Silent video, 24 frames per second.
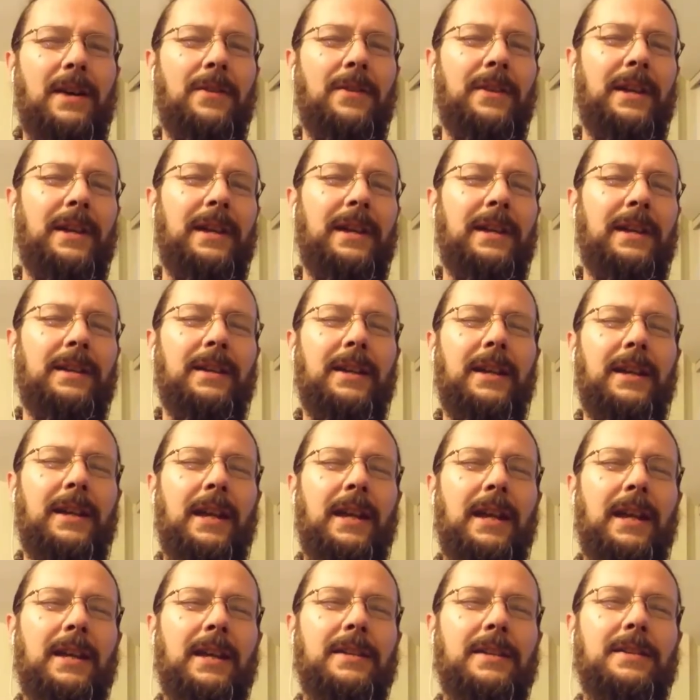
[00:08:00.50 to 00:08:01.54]
now they
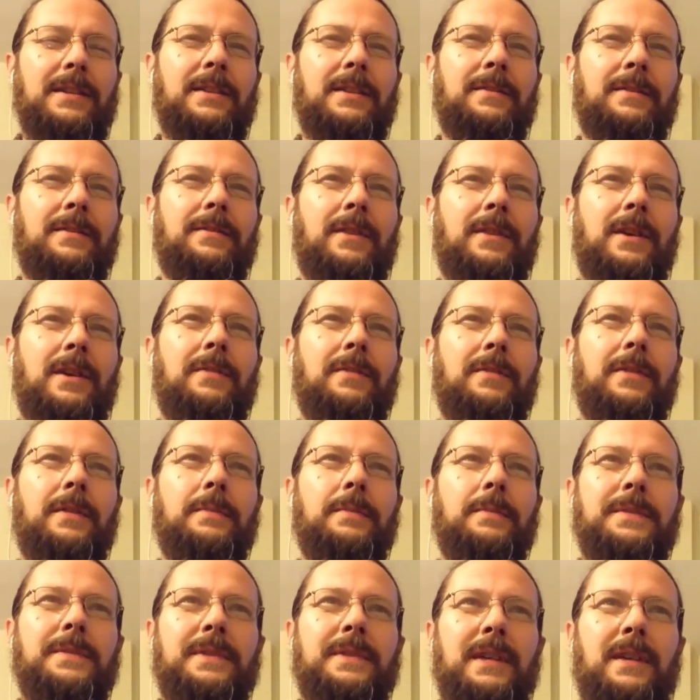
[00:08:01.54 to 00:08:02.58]
can't evolve
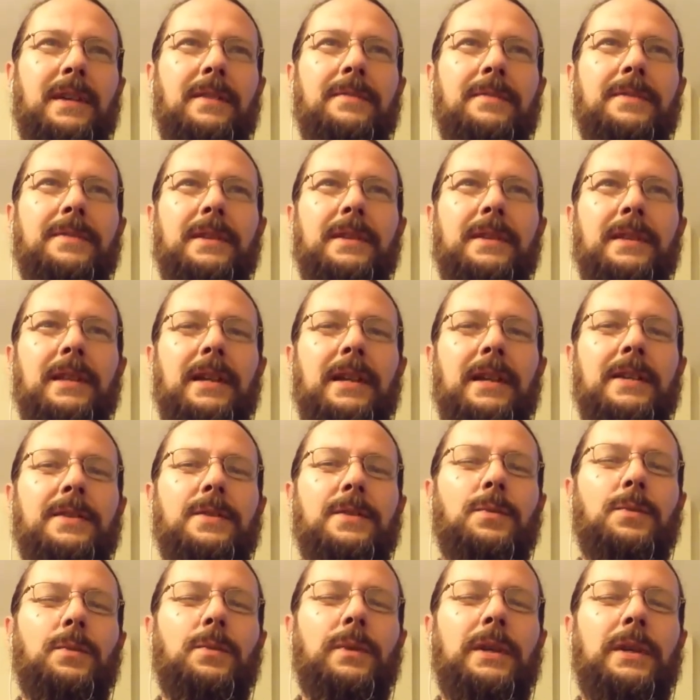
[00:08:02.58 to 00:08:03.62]
themselves
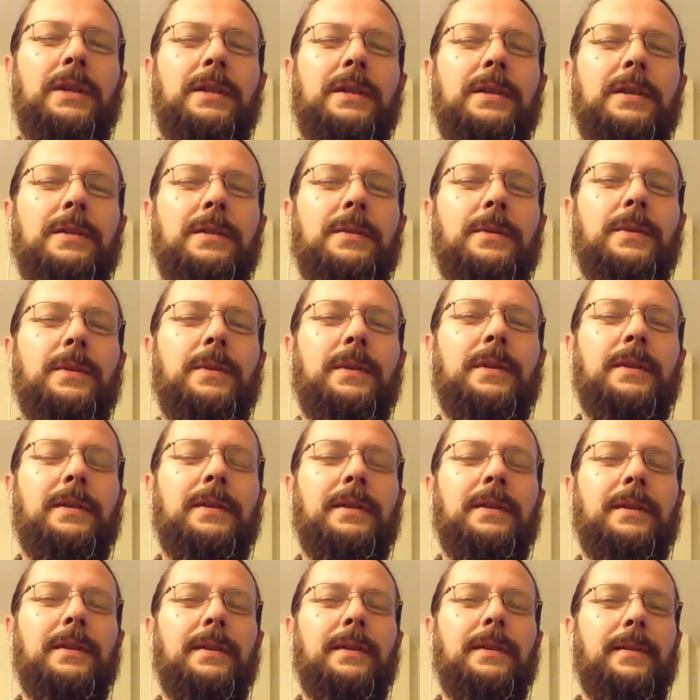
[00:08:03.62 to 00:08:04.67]
unless we do.
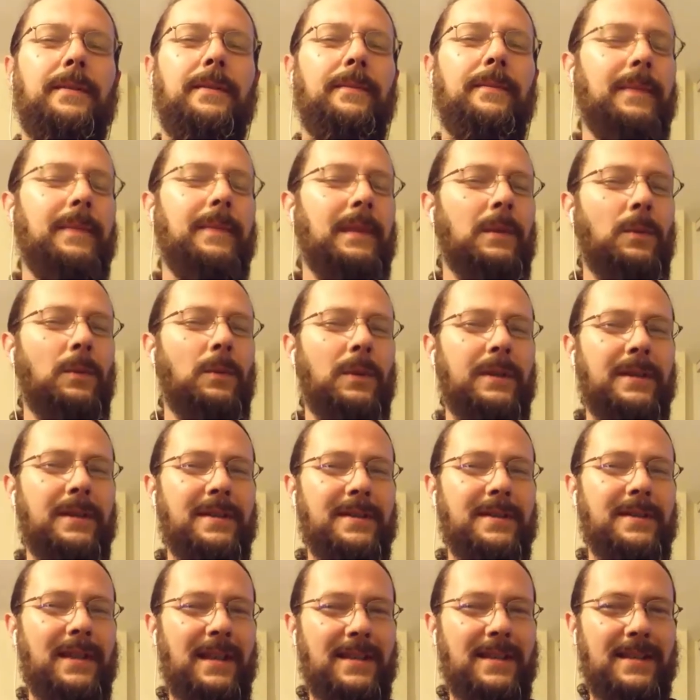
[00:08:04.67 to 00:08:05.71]
What
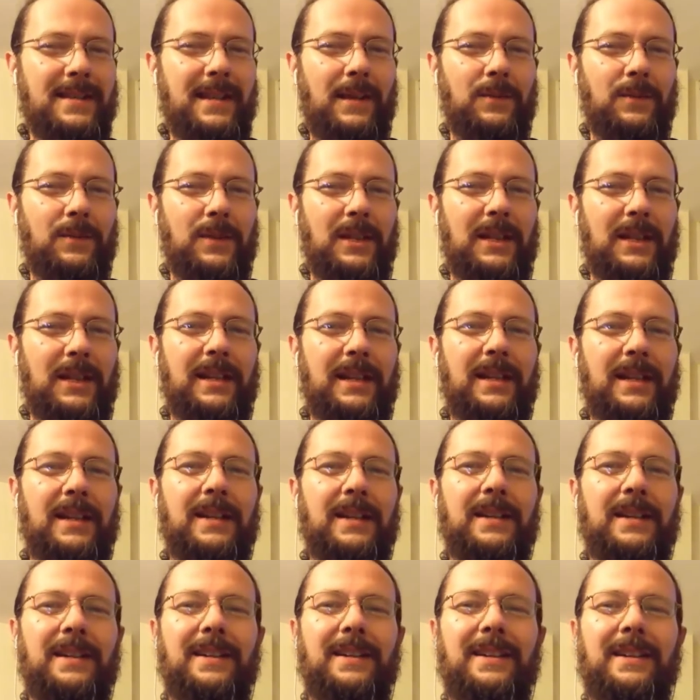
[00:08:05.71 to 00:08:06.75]
does that sound
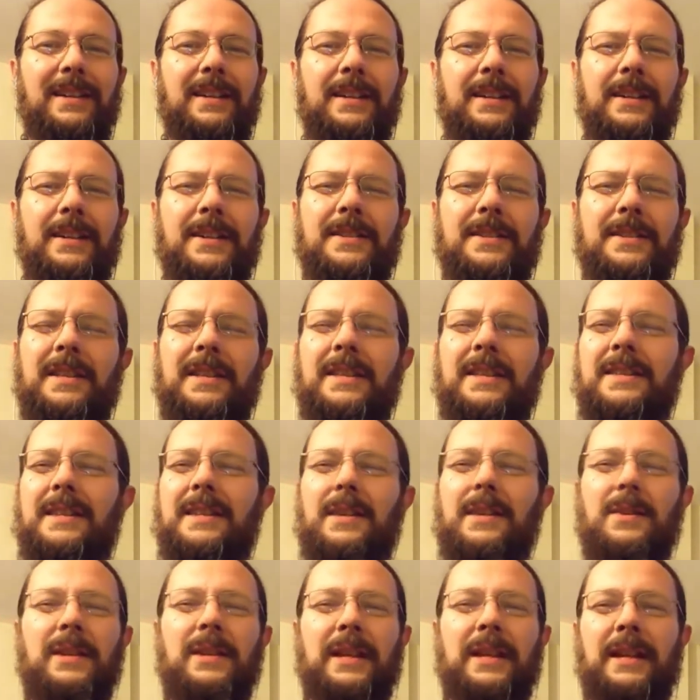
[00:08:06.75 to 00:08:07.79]
like? Doesn't that
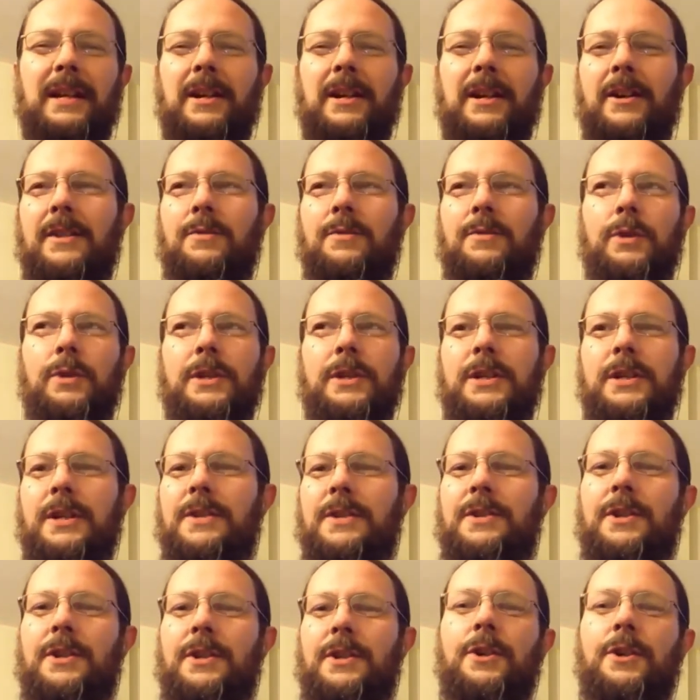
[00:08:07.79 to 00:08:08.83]
sound like a narrative we
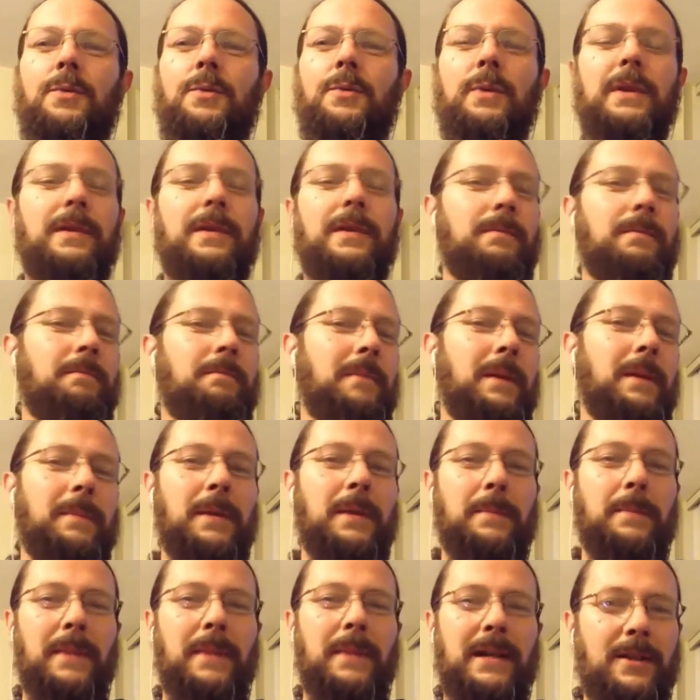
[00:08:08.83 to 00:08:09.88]
just heard with
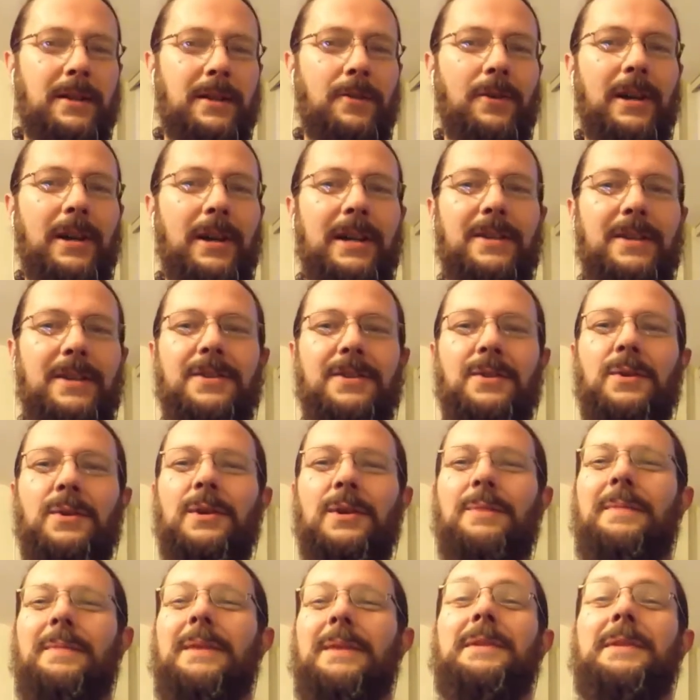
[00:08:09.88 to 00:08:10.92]
maybe a mantid race
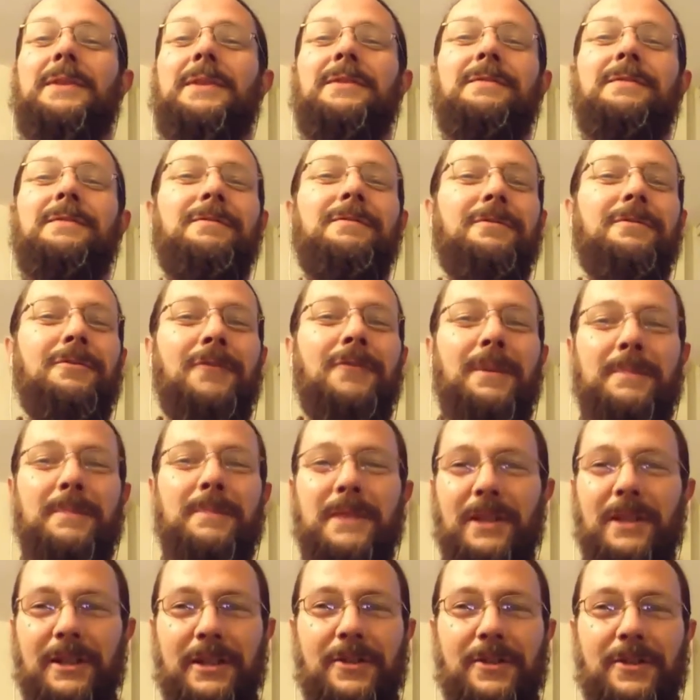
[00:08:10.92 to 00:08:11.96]
or maybe a
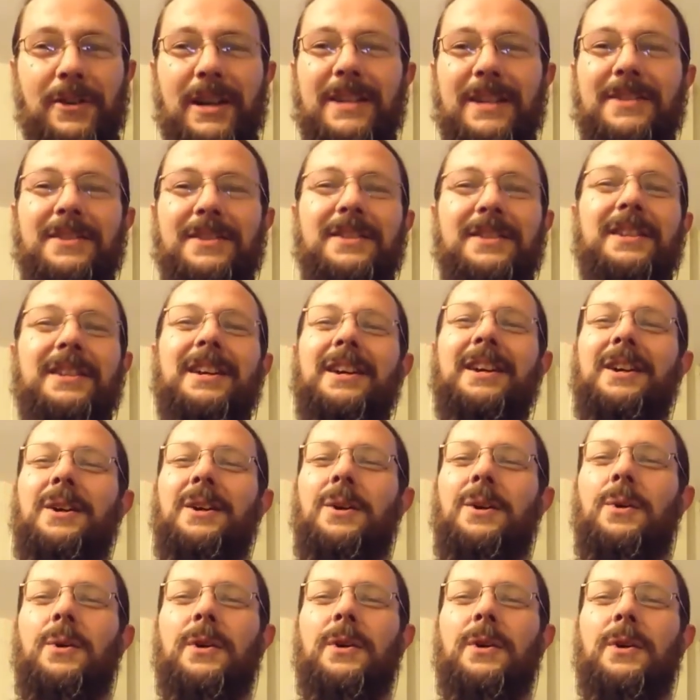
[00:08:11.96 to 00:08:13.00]
reptilian race
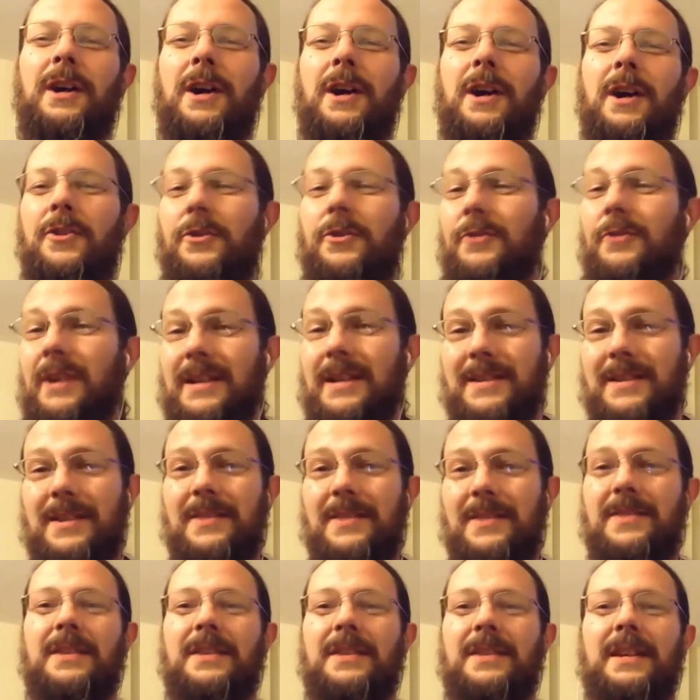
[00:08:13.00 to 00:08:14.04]
or other
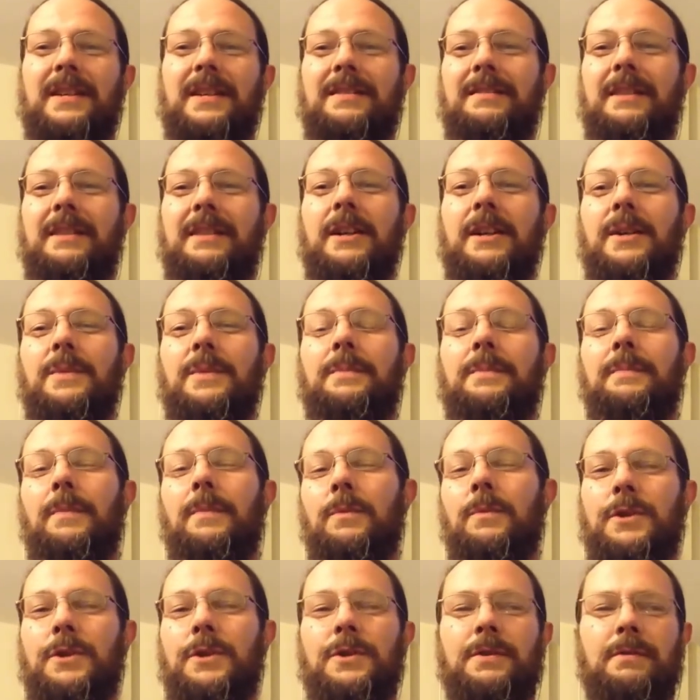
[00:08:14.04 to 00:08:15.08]
races that, you know,
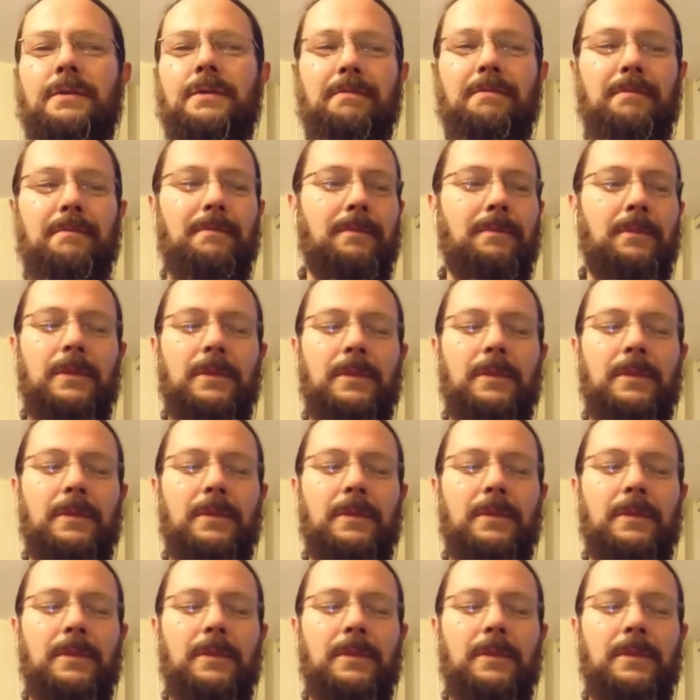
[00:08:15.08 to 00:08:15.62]
would just